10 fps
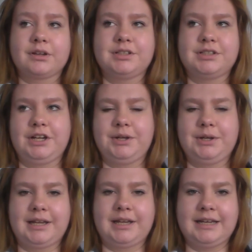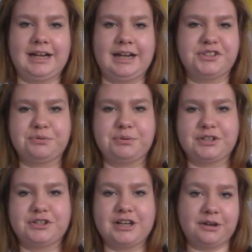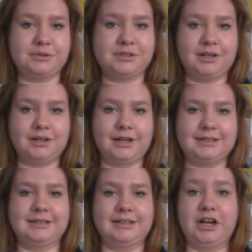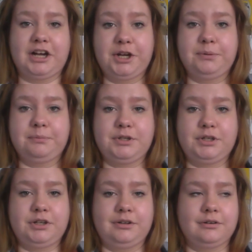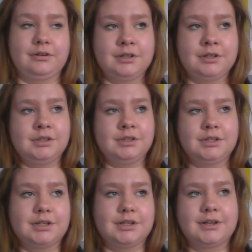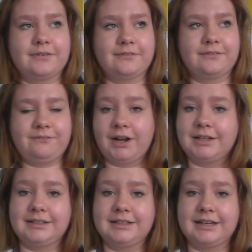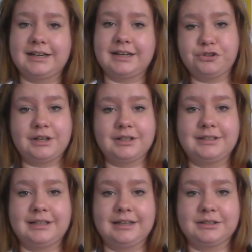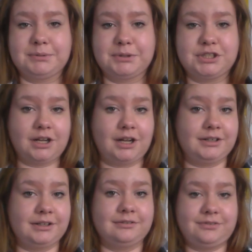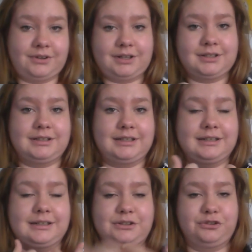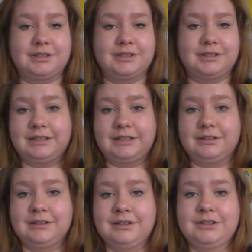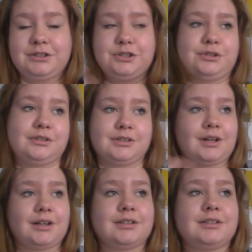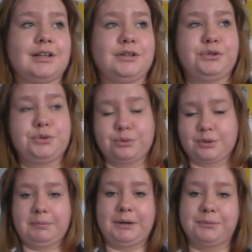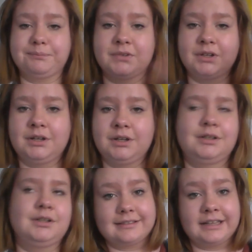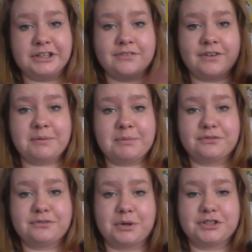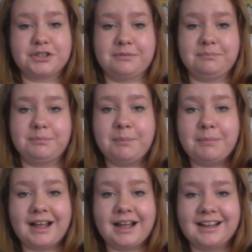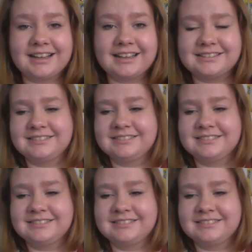So yeah, I just want to share it with you guys, and I hope you find it interesting as much as I find it interesting to discuss and talk about. Thank you very much for watching. Bye bye.